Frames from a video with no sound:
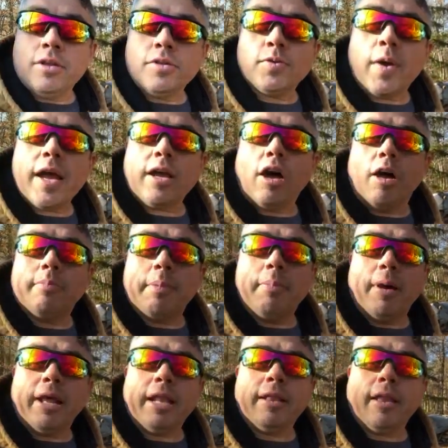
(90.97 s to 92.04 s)
So I called my
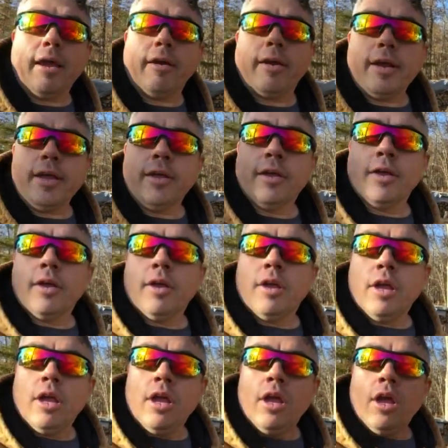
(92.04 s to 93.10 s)
buddy Larry,
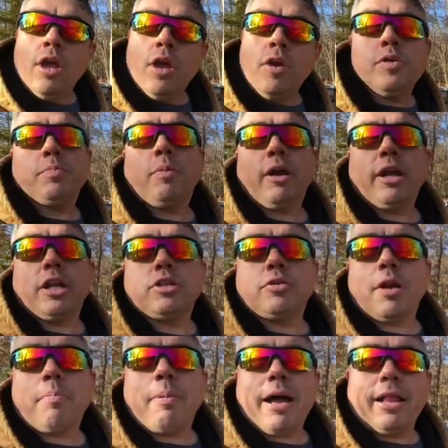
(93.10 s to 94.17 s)
who's bringing a
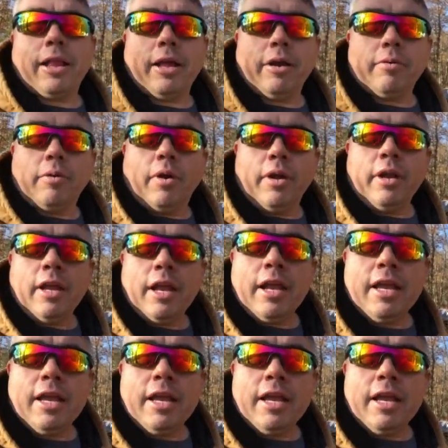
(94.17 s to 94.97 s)
truck by later on,